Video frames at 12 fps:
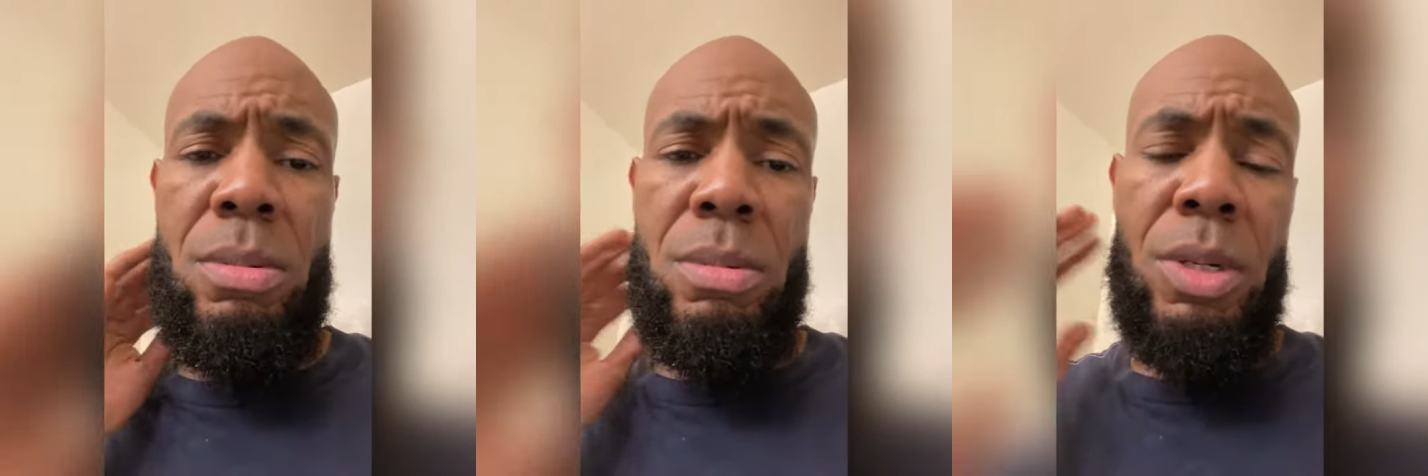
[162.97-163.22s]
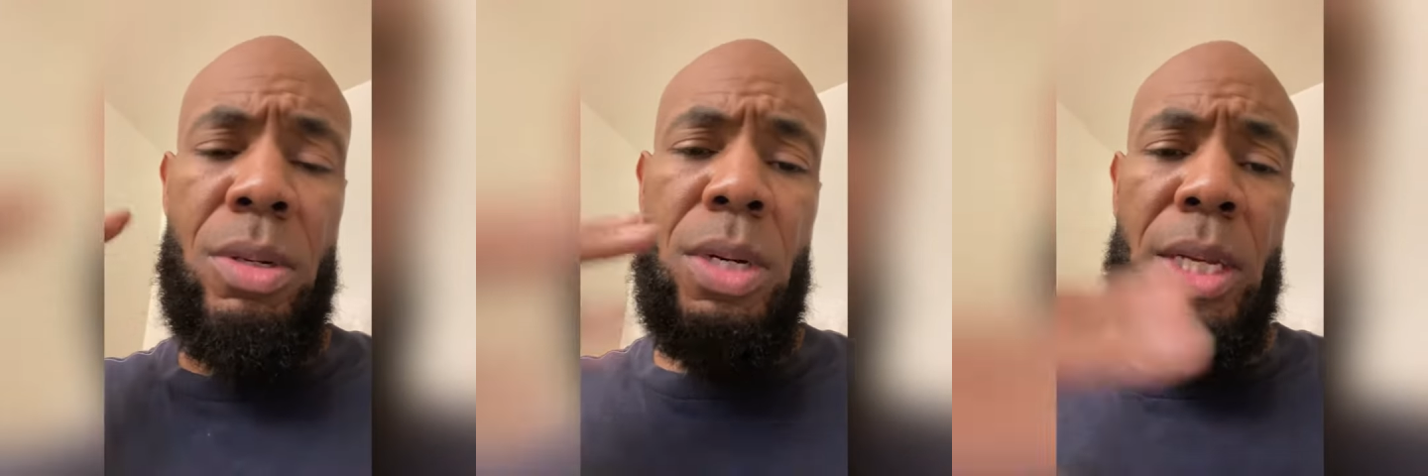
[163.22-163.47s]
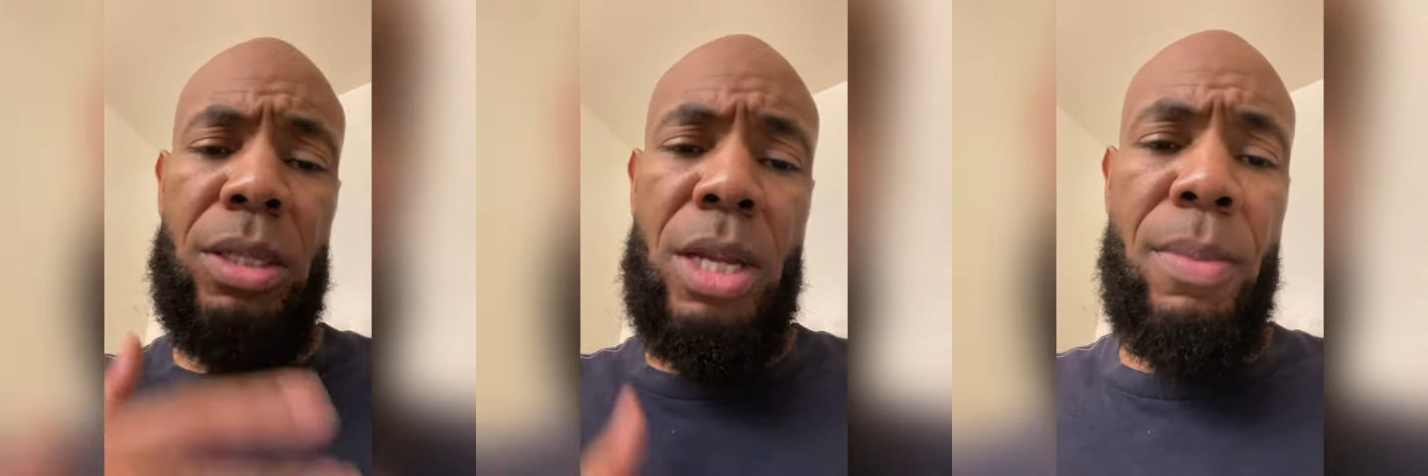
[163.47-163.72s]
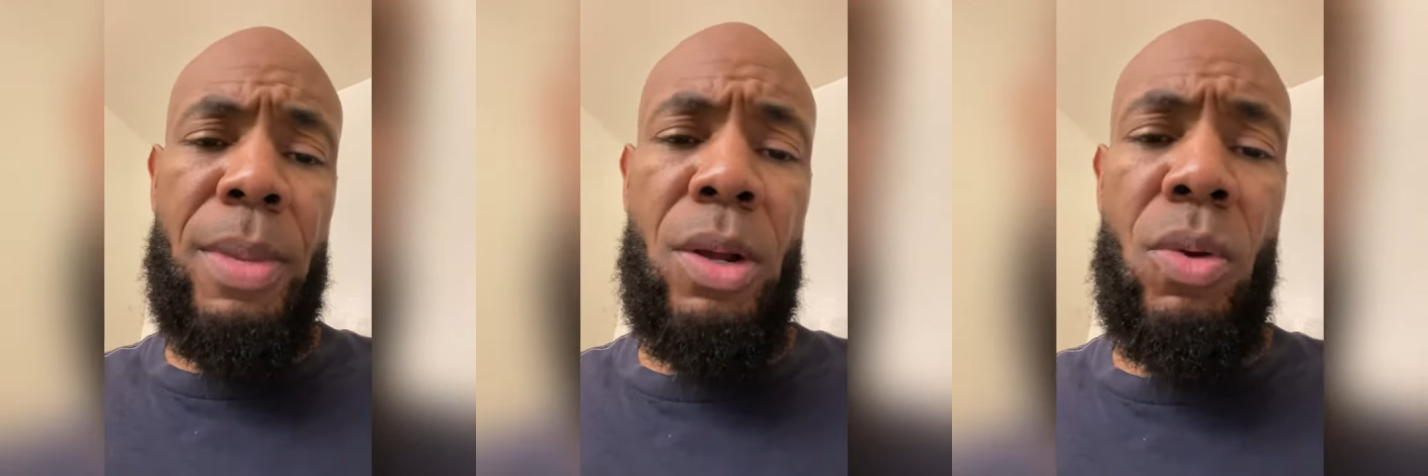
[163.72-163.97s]
Until next
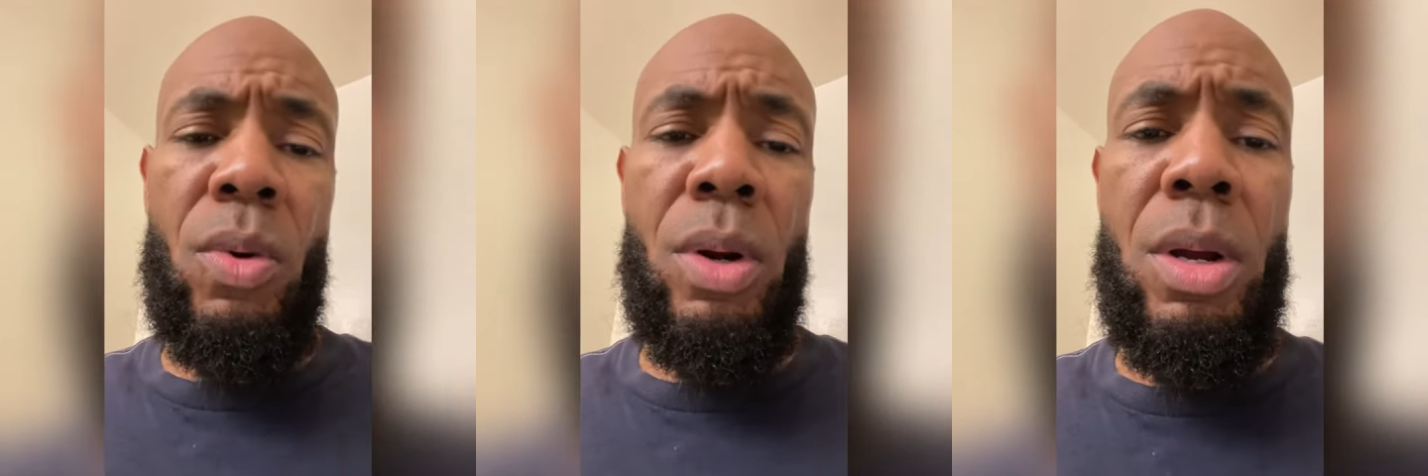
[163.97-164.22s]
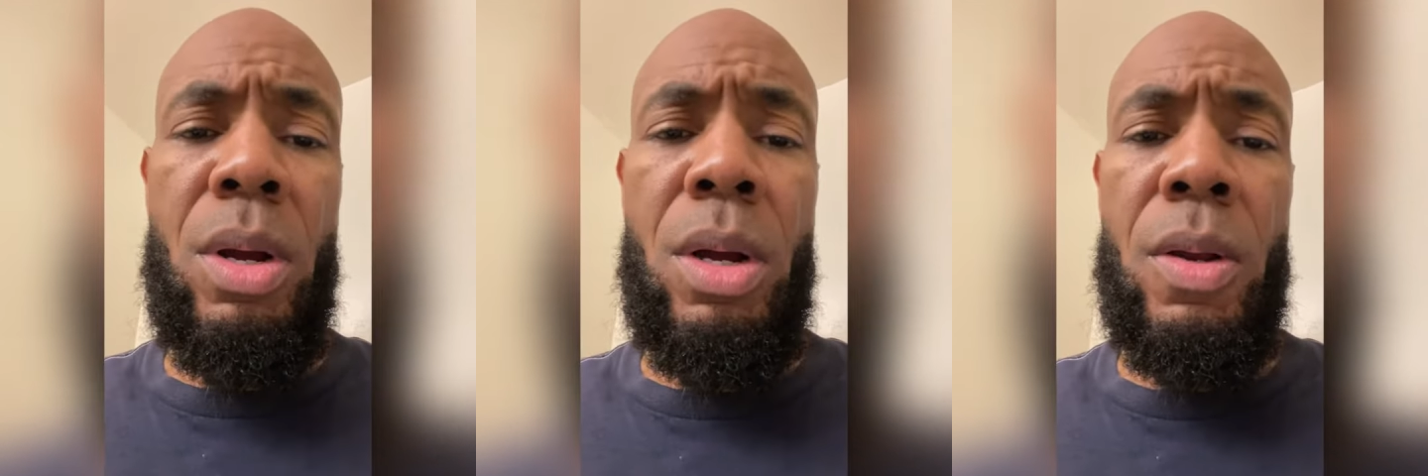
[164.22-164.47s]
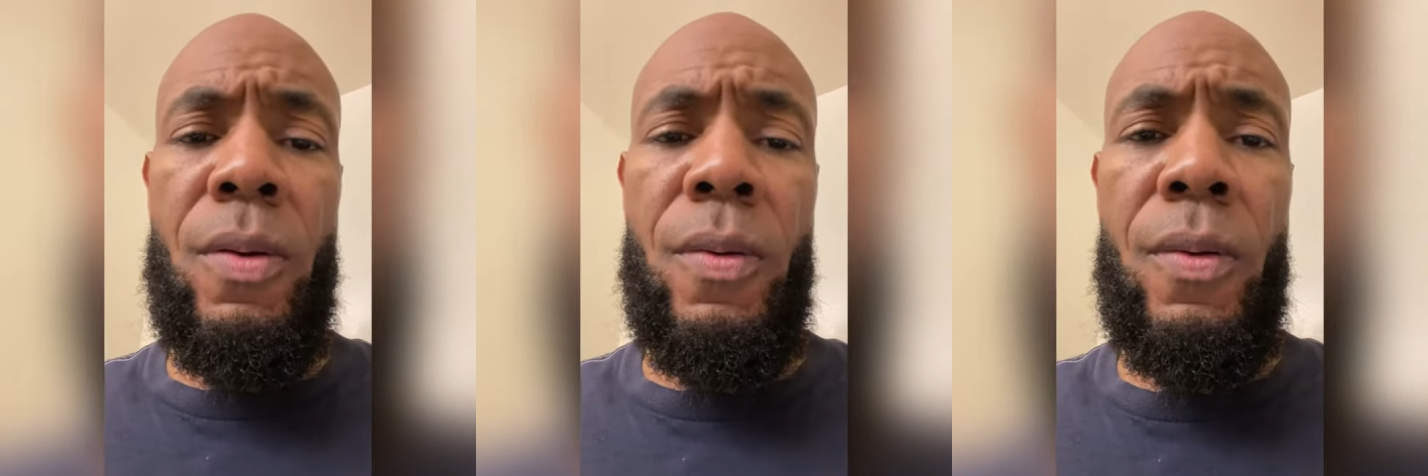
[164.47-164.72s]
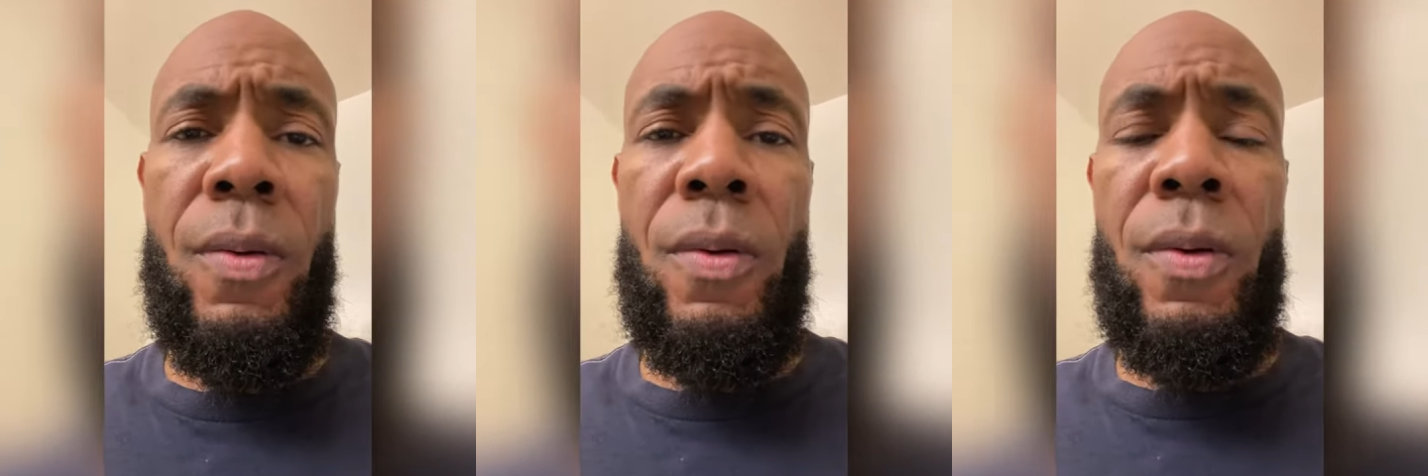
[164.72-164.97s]
time, man, glory to God.
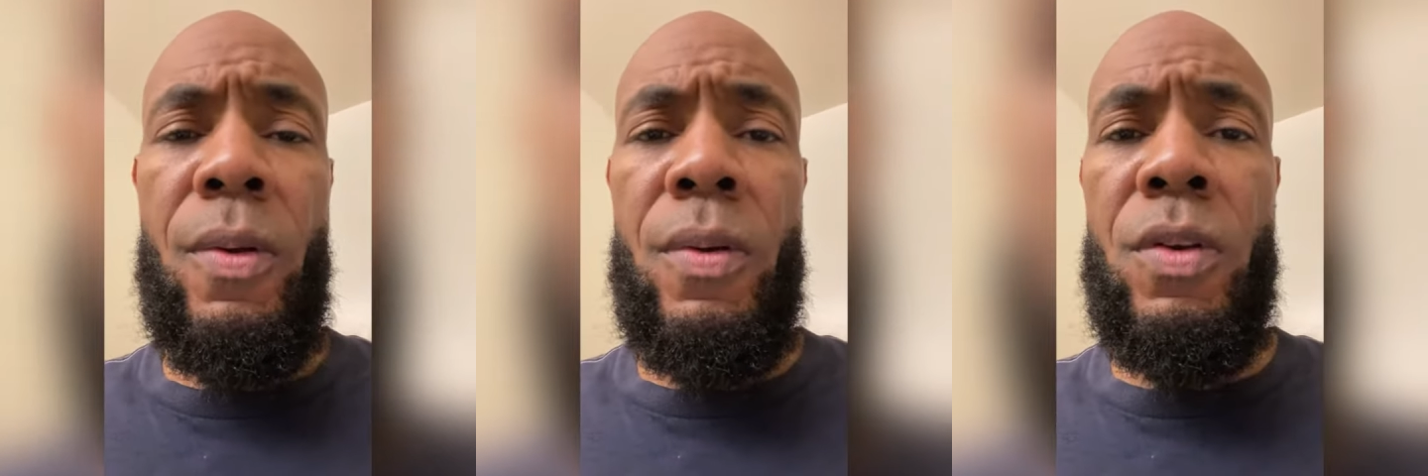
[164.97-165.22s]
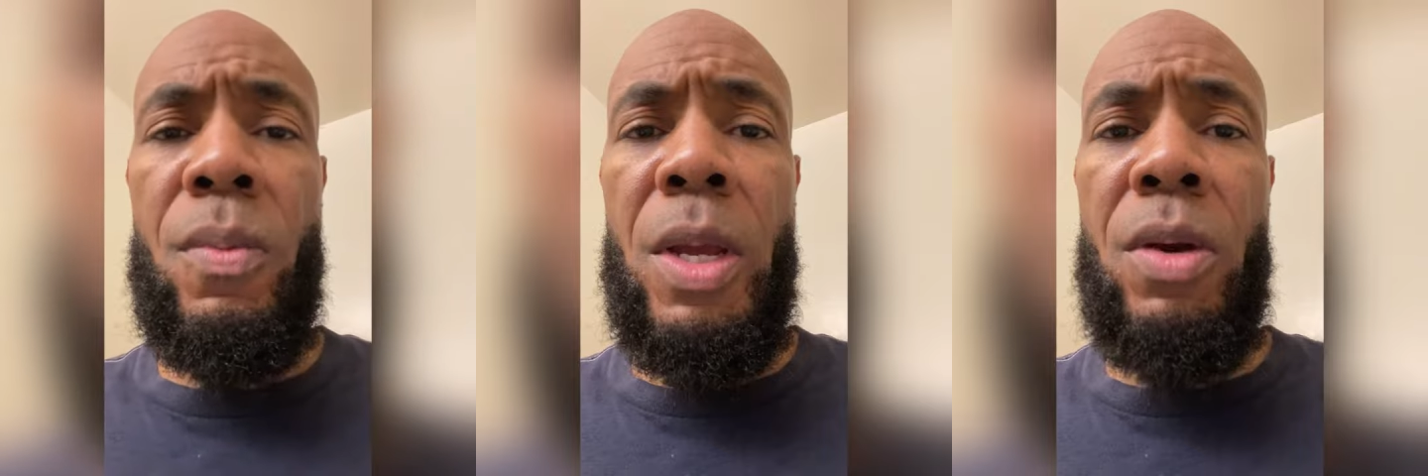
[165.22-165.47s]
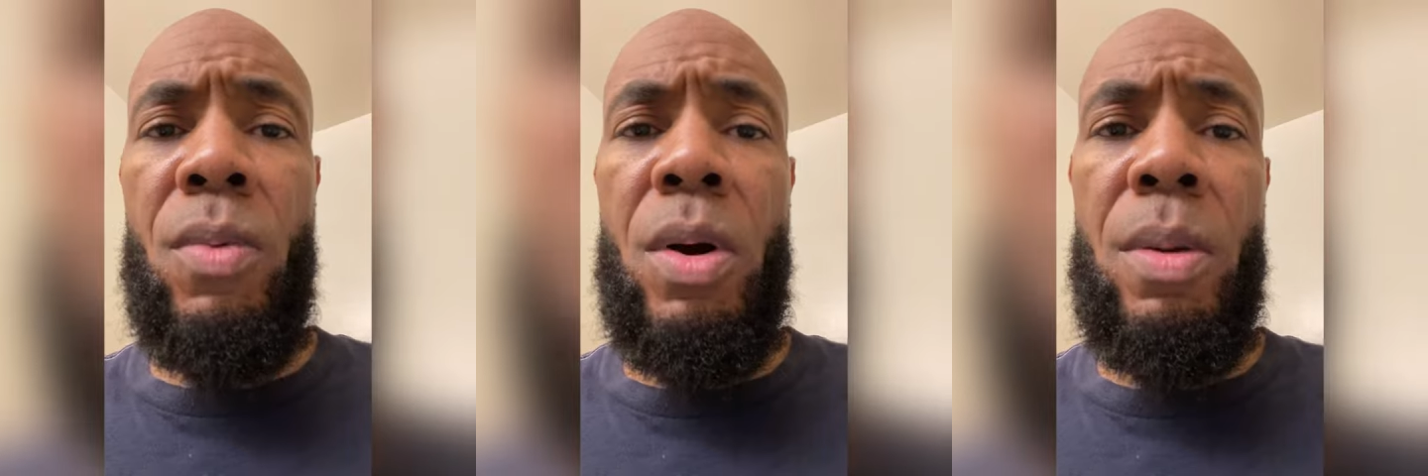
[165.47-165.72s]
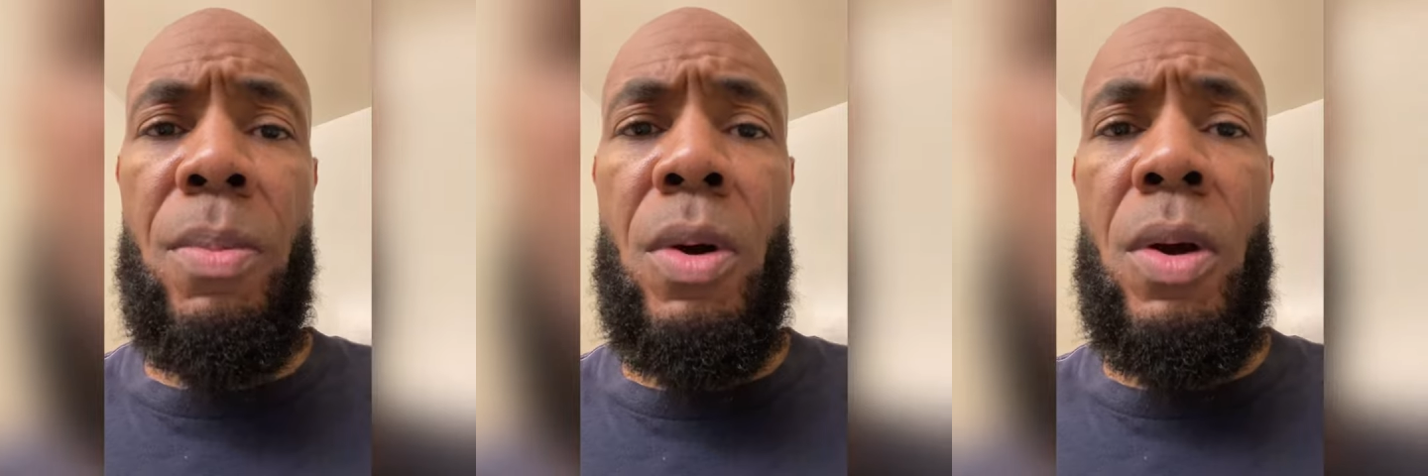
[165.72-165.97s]
It's your man,
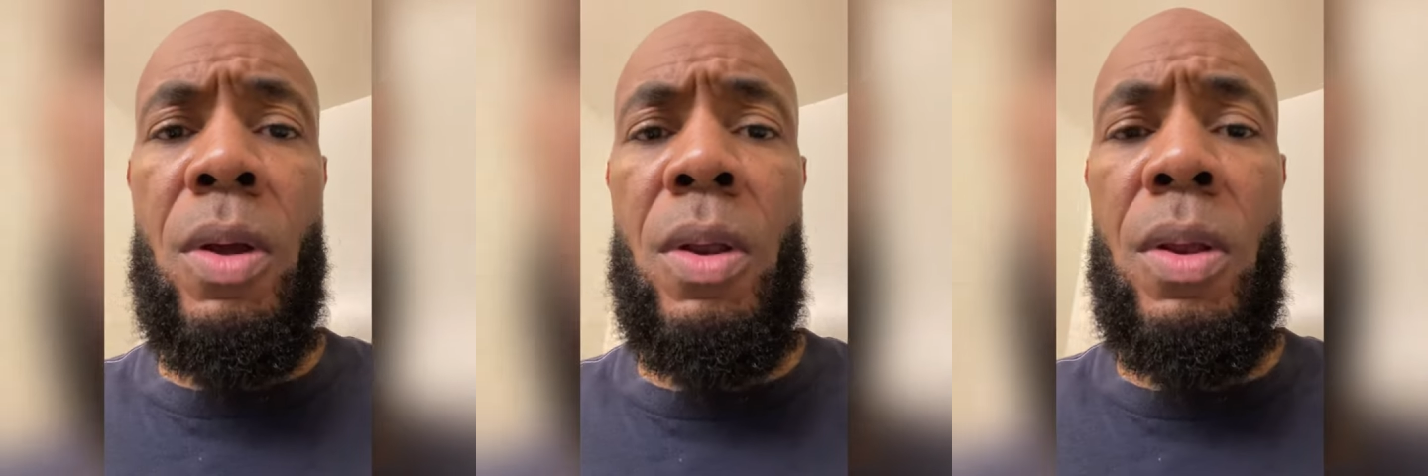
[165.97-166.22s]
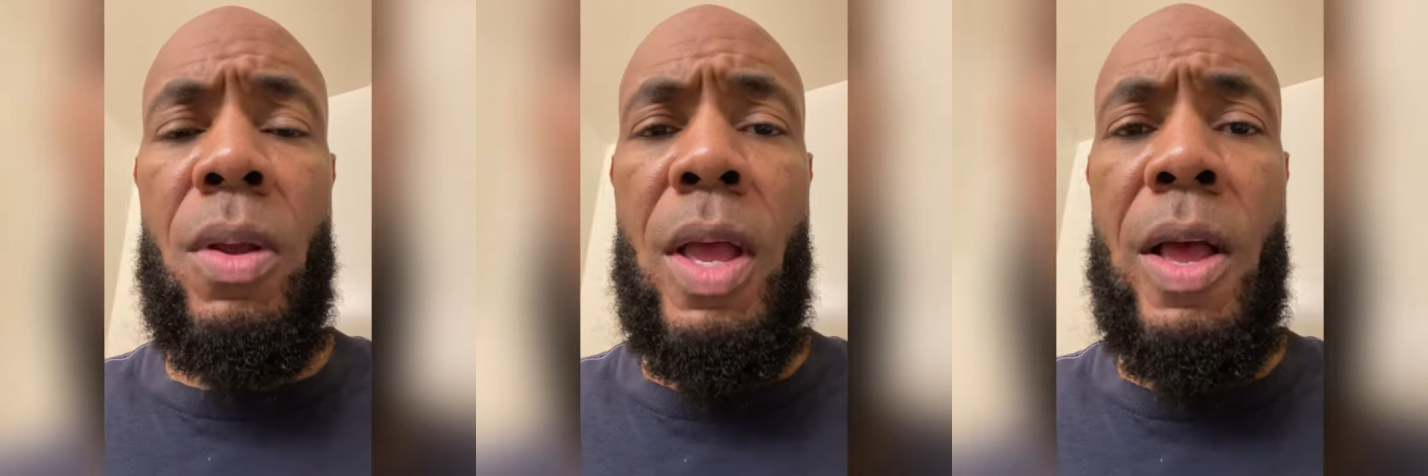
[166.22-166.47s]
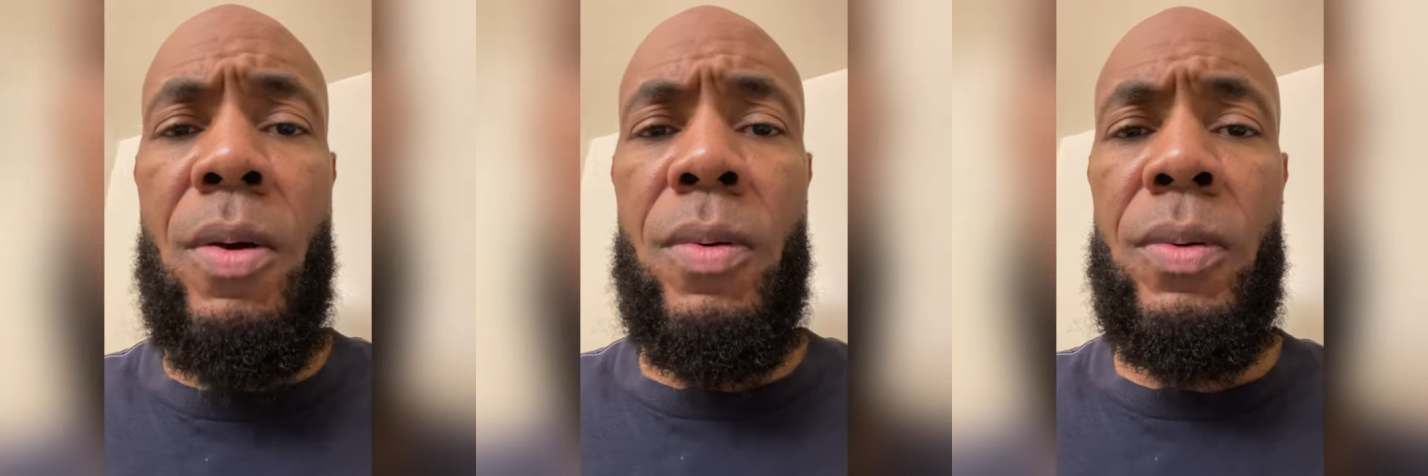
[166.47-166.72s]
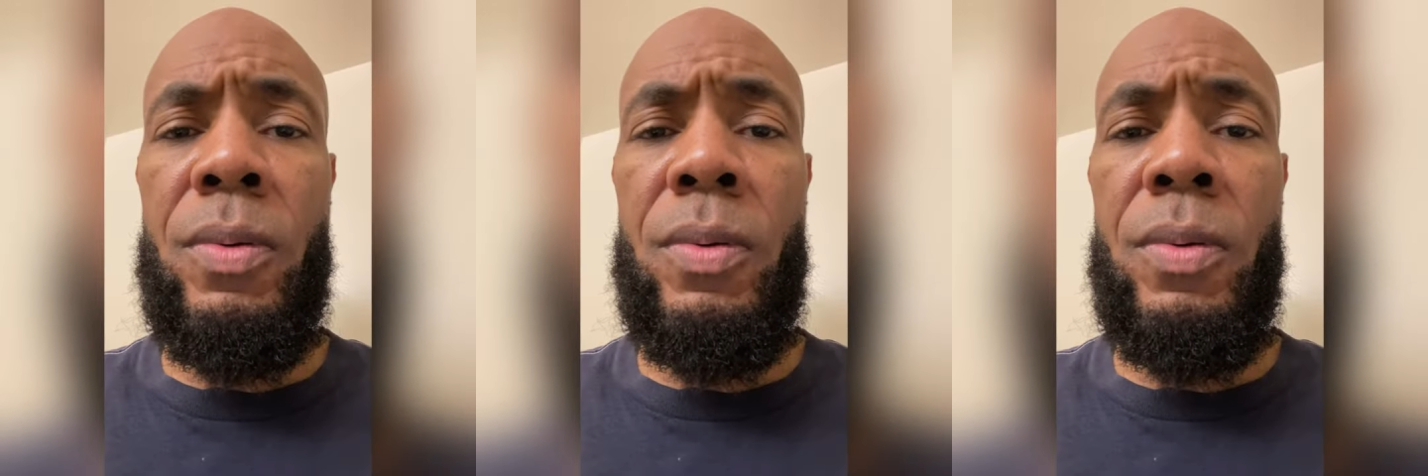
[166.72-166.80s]
Deron Bond, out.